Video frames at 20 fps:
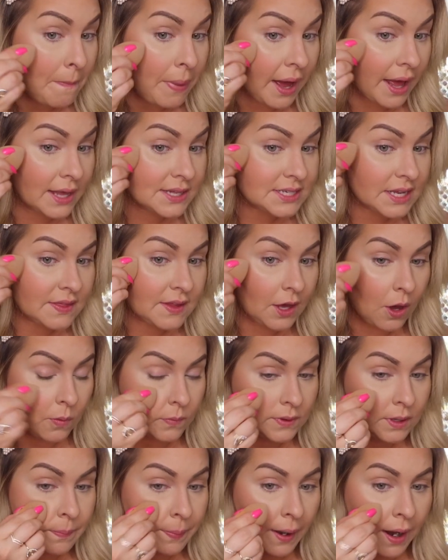But the
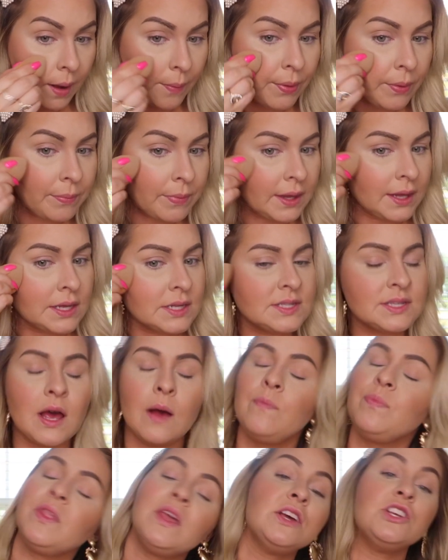only problem is
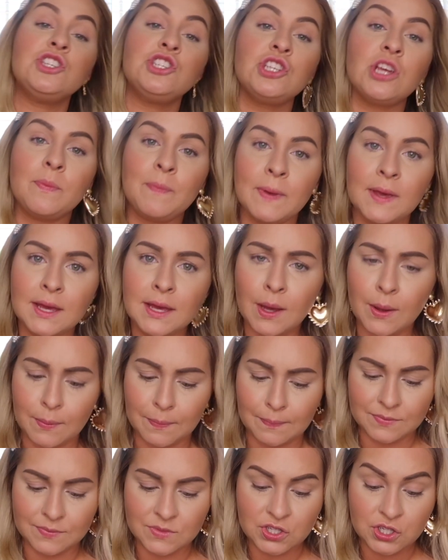shipping
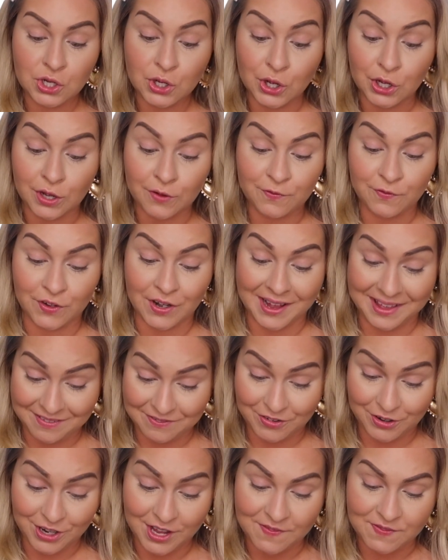took
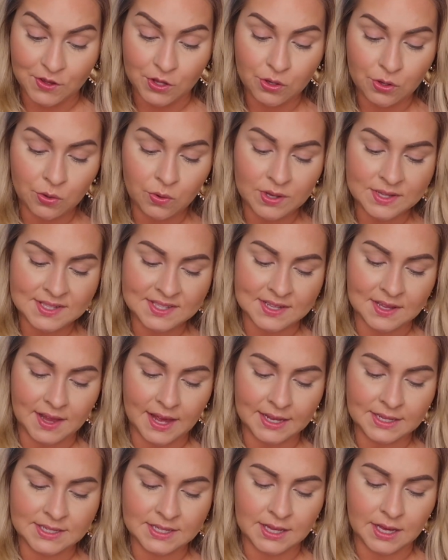forever. If you
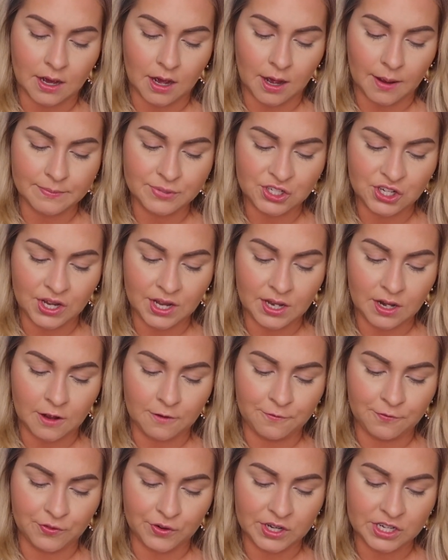select the option
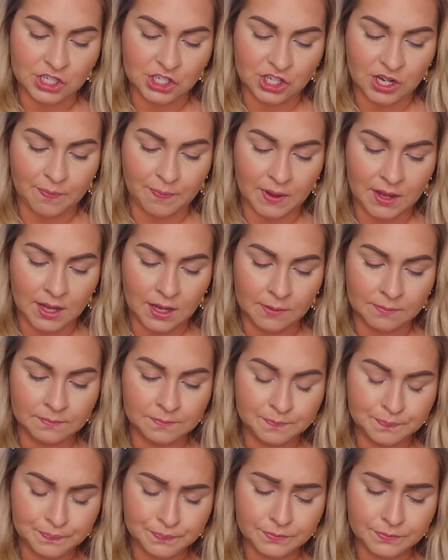of free shipping,